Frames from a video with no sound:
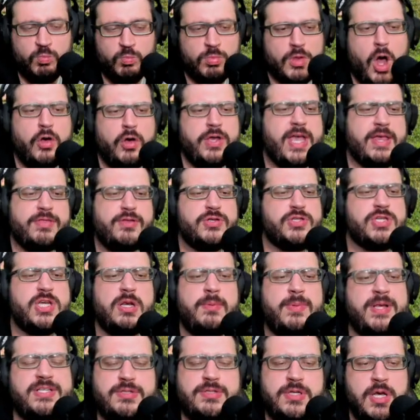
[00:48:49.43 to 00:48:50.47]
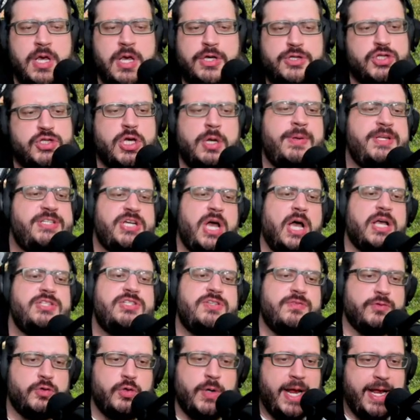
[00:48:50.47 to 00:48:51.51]
Oh yeah, there's gonna be
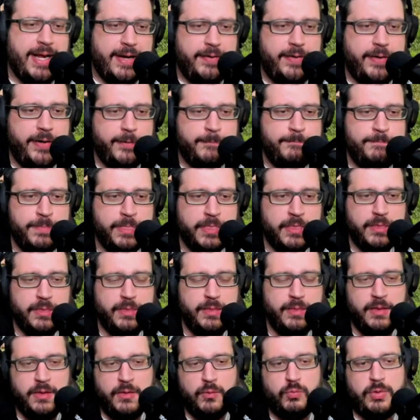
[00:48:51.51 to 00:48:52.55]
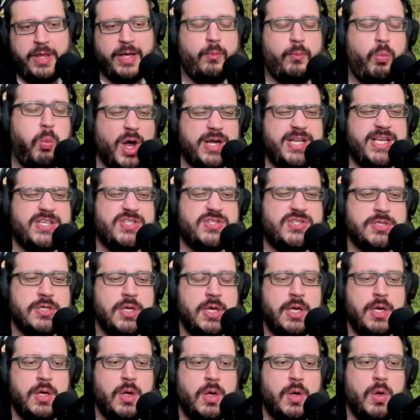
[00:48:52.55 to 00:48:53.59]
tons of gray area. Like, what is
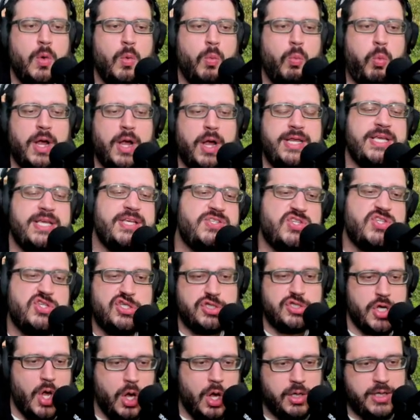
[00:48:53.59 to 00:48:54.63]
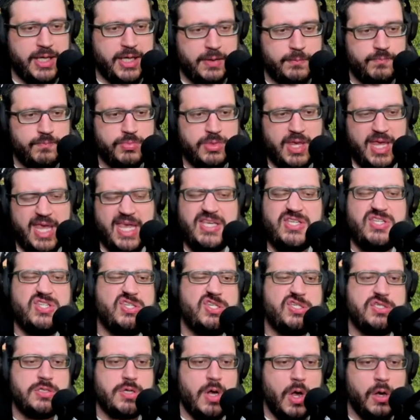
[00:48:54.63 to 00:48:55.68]
stalking? Is
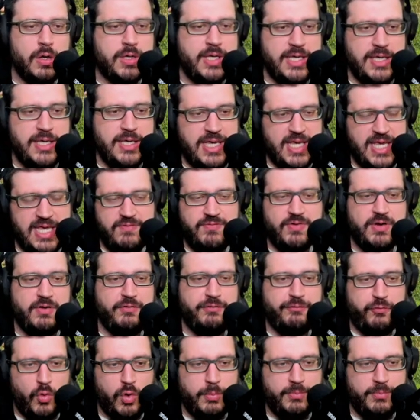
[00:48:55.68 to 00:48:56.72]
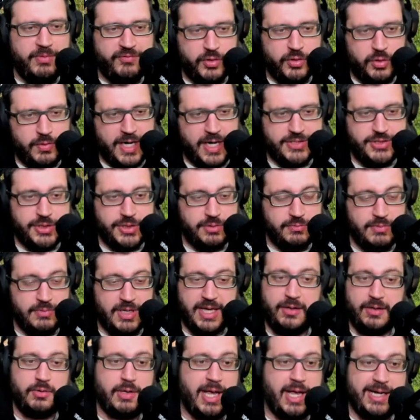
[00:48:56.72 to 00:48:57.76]
stalking even a form of aggression?
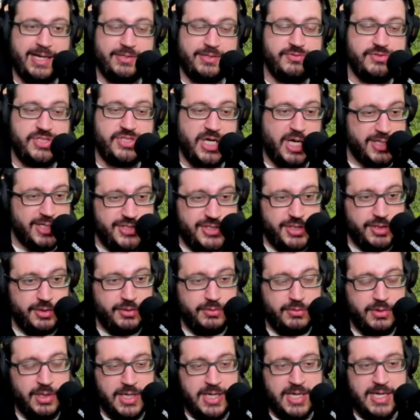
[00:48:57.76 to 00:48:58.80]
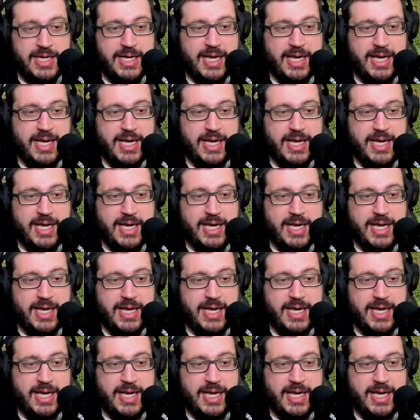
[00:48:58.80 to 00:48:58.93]
I didn't touch you.